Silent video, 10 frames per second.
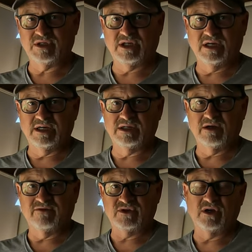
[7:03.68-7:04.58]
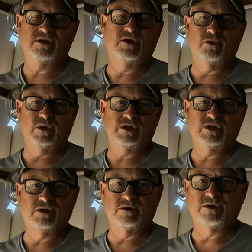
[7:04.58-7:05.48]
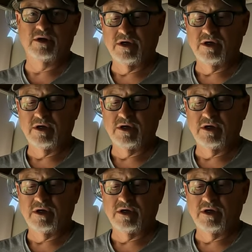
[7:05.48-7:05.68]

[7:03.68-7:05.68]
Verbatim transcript: sticky stuff stuck to your windshield.